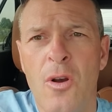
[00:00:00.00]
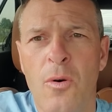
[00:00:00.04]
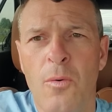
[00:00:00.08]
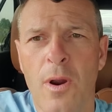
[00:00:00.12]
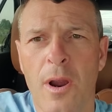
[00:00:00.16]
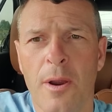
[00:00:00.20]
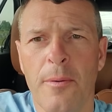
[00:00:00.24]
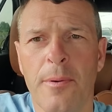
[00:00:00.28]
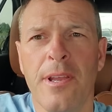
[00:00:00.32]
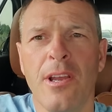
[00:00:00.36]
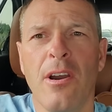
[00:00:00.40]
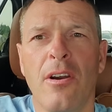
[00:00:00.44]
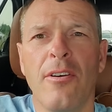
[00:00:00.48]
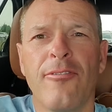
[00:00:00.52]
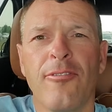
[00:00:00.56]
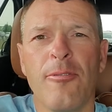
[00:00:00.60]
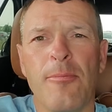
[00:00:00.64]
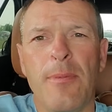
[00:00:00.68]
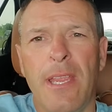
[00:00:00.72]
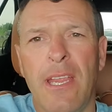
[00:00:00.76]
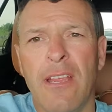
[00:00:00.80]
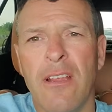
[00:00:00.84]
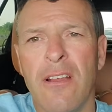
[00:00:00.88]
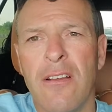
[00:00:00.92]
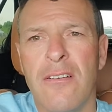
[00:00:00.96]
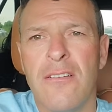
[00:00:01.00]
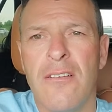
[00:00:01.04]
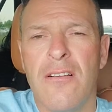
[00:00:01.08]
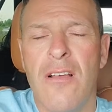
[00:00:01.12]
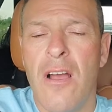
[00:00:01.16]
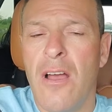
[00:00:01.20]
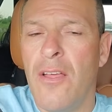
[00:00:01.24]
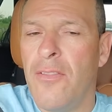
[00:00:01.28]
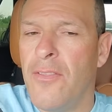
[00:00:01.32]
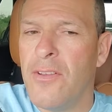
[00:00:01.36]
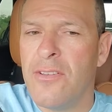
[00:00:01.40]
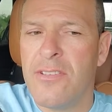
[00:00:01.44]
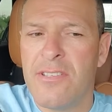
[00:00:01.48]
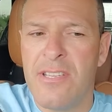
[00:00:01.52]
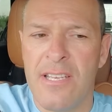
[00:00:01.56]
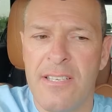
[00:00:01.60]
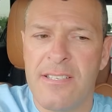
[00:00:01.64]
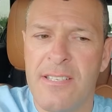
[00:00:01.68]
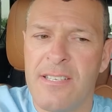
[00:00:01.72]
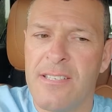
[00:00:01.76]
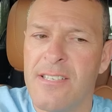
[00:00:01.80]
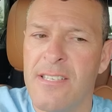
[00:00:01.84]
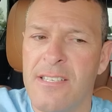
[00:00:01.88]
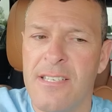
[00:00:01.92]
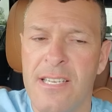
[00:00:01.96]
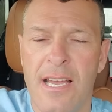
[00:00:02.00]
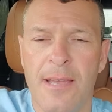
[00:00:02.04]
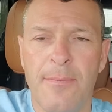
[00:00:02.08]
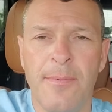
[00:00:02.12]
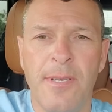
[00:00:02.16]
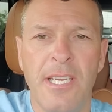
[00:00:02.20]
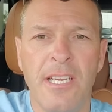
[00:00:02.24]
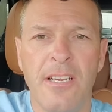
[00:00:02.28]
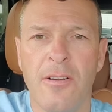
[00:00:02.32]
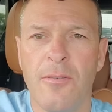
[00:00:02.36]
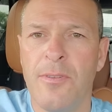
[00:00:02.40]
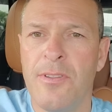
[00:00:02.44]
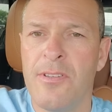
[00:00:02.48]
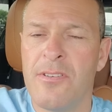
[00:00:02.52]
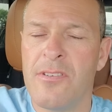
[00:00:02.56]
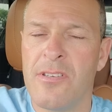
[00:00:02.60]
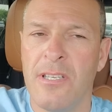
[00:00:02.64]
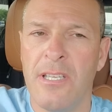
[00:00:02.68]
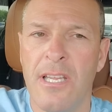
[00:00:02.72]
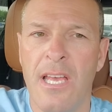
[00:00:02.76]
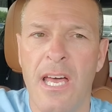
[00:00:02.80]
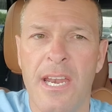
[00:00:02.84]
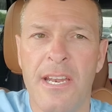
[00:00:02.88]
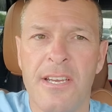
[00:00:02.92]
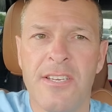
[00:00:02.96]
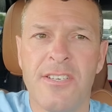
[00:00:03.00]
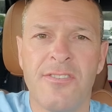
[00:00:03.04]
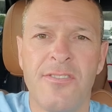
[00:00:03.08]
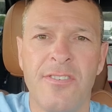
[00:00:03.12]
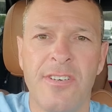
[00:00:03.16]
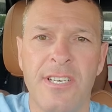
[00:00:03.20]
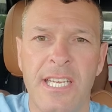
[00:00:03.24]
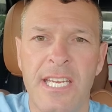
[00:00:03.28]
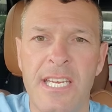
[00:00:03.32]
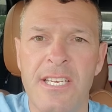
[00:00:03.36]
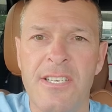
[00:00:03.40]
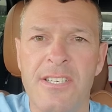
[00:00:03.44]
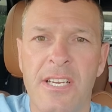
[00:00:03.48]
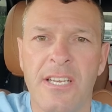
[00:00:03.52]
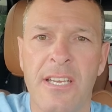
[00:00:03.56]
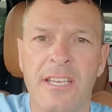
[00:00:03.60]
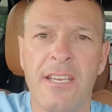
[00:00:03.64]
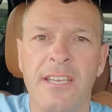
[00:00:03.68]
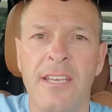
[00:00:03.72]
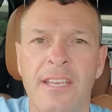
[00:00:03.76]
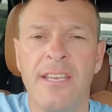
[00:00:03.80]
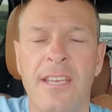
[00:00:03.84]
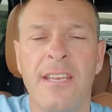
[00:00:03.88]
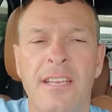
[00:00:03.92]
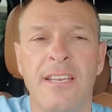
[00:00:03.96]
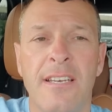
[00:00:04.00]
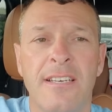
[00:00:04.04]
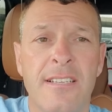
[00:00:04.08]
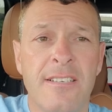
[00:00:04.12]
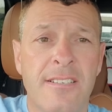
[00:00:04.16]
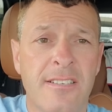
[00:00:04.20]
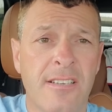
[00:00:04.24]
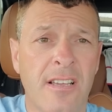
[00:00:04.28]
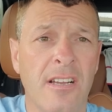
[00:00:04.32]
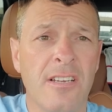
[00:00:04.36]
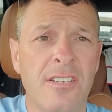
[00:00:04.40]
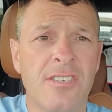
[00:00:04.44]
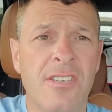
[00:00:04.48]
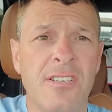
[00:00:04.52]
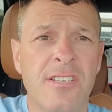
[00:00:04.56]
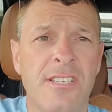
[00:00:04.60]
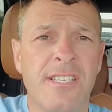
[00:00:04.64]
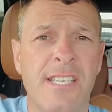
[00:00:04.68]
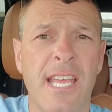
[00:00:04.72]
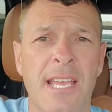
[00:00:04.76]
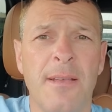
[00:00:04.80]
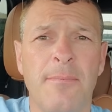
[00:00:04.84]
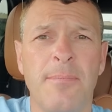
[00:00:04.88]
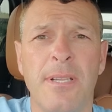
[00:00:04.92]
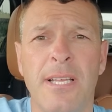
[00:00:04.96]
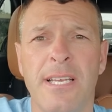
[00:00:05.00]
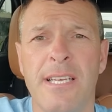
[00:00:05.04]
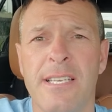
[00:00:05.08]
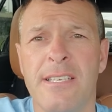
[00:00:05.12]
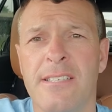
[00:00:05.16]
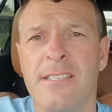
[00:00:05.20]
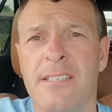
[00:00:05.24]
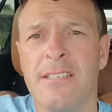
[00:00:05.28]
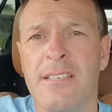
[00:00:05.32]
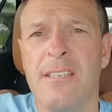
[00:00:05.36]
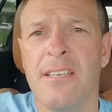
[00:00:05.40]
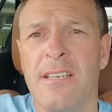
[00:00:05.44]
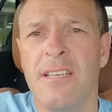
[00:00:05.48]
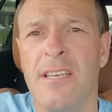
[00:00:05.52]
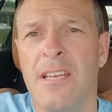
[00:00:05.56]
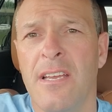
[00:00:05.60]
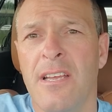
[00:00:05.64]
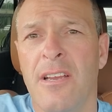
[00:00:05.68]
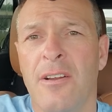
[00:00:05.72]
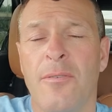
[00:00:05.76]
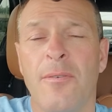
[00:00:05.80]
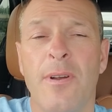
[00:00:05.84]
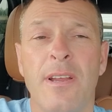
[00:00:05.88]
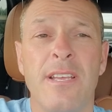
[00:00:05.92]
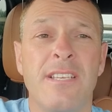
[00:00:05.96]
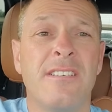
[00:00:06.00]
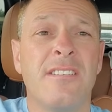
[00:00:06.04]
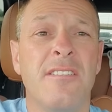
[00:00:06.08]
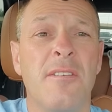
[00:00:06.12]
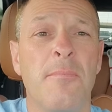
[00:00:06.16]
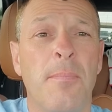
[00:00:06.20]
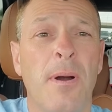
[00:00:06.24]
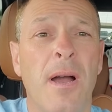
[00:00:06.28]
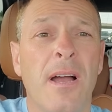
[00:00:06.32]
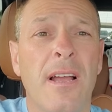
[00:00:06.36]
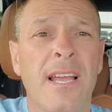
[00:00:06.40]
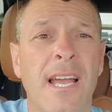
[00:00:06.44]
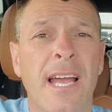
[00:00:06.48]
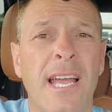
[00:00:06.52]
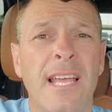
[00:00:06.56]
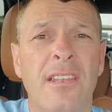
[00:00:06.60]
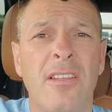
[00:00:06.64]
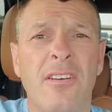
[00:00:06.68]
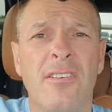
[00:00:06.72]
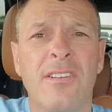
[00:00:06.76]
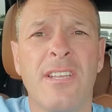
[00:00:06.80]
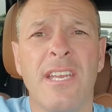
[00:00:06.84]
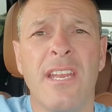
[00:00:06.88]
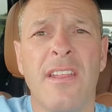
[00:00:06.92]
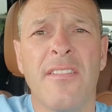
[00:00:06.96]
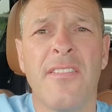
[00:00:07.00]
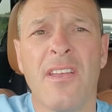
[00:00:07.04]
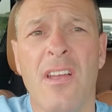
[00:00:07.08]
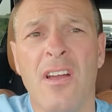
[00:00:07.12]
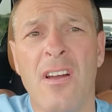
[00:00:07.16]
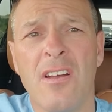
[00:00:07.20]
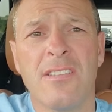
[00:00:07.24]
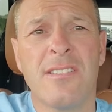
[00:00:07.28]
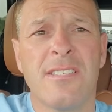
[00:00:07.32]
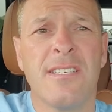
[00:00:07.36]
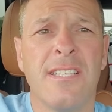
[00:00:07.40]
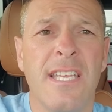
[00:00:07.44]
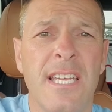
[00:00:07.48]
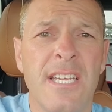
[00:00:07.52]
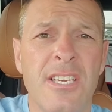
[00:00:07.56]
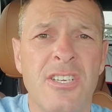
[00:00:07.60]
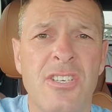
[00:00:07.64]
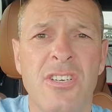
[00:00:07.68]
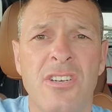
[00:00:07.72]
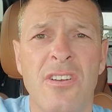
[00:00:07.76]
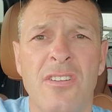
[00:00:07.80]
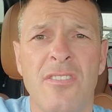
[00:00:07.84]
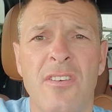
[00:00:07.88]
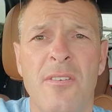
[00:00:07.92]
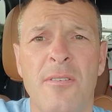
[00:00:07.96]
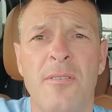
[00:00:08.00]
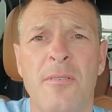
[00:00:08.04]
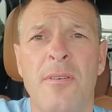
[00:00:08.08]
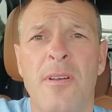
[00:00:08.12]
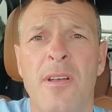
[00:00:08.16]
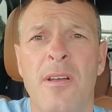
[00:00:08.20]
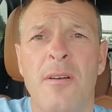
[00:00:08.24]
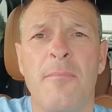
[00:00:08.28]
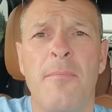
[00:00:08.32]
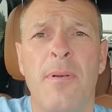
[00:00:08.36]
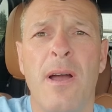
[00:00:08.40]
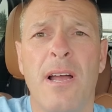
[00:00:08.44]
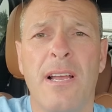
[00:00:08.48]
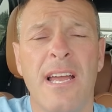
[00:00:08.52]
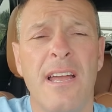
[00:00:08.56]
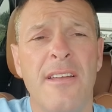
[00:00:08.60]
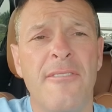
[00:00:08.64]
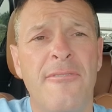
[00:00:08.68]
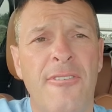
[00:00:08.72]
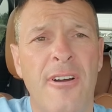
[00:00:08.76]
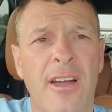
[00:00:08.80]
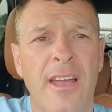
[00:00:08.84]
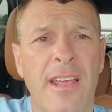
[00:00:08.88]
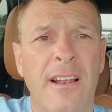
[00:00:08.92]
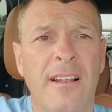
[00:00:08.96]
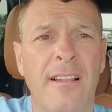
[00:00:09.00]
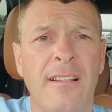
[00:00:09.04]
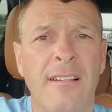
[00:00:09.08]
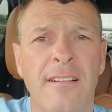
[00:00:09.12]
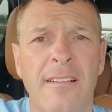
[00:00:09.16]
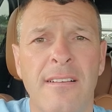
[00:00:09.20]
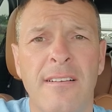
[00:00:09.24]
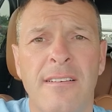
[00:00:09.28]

Where we go from here? This is the time of year when there's a lot of strategic discussions take place. Racing the Buckeye, look to you in the consolation of the Buckeye final.